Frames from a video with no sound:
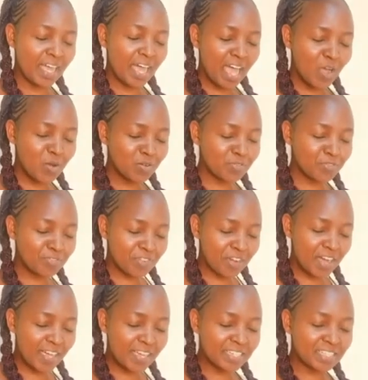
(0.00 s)
I will
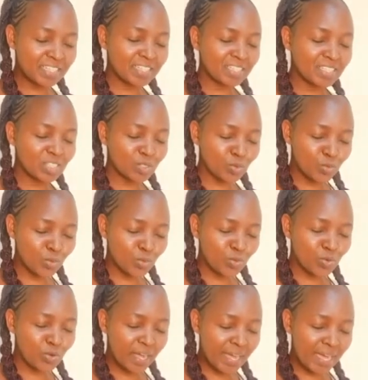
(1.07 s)
find this
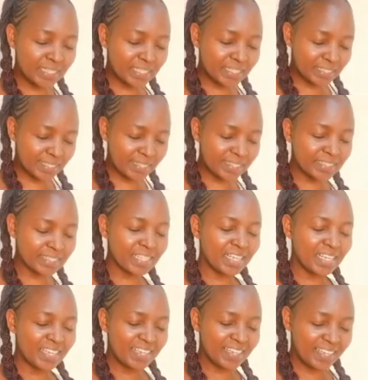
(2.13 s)
Google AdSense
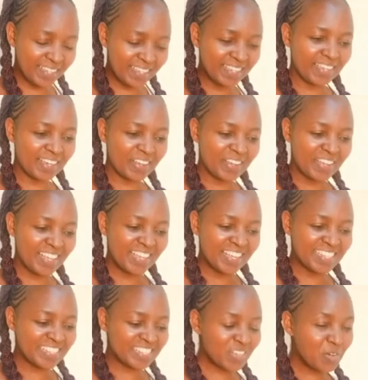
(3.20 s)
here.
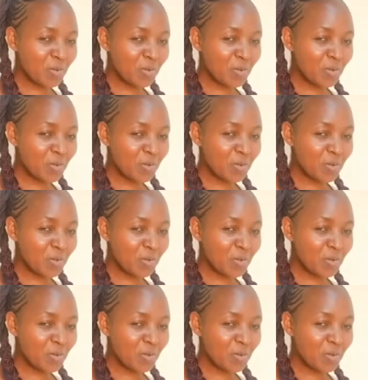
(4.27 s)
So